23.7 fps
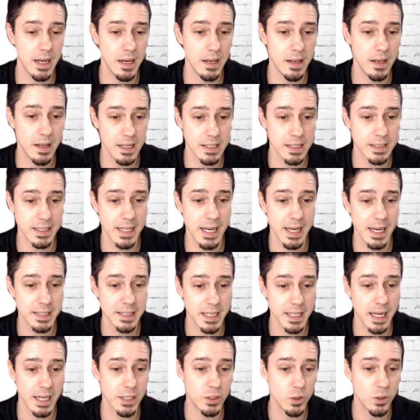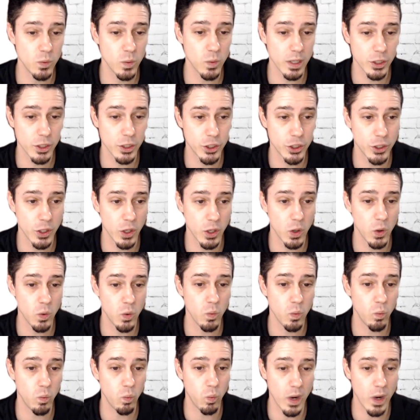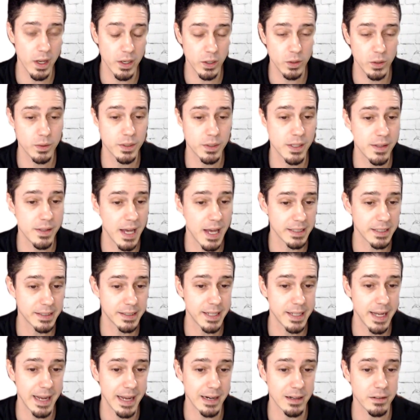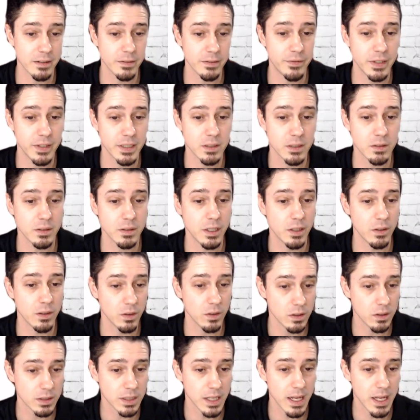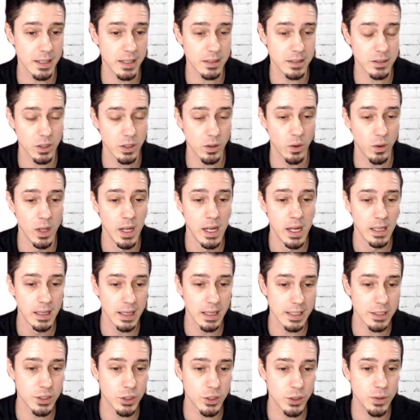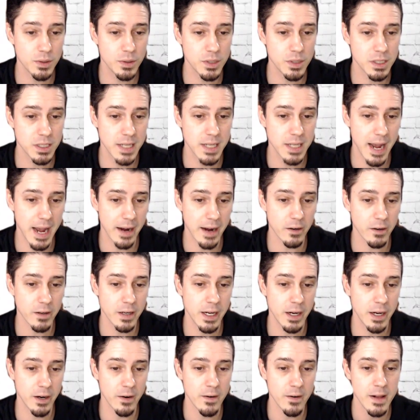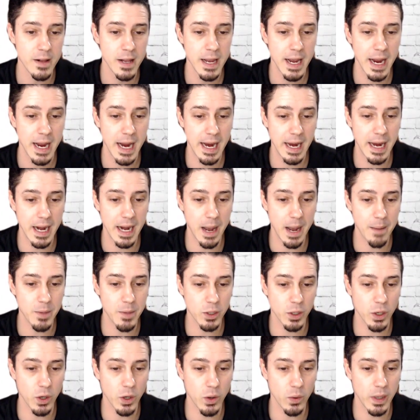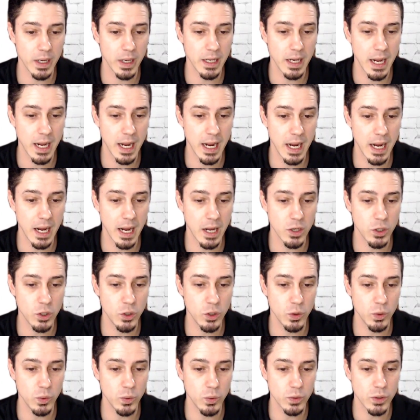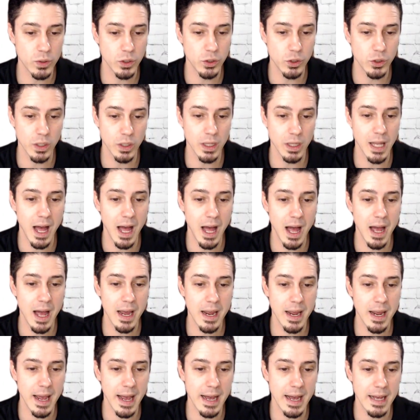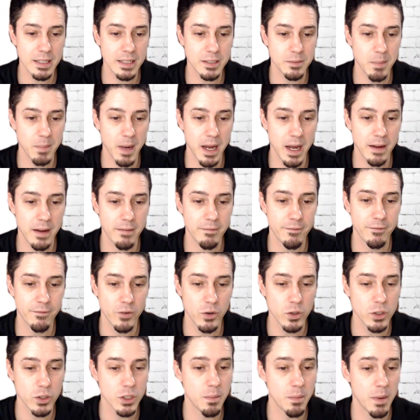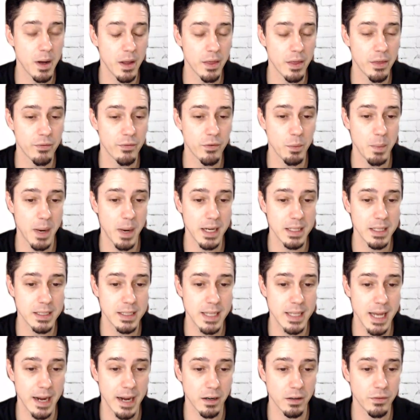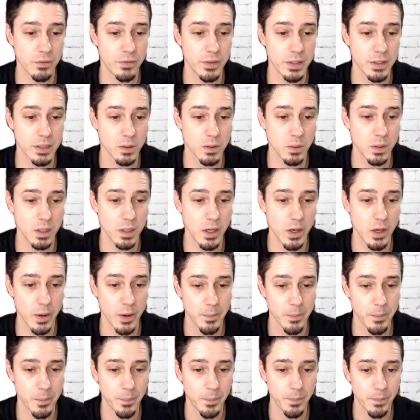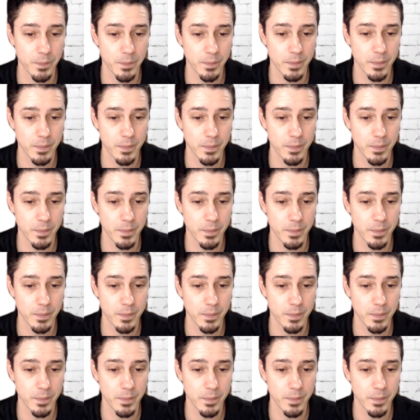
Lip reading: In this case, I do want to show what using that staggered fiscal year looks like. So let's choose staggered here. And I'm going to go in and use July as my first month for my staggered fiscal year.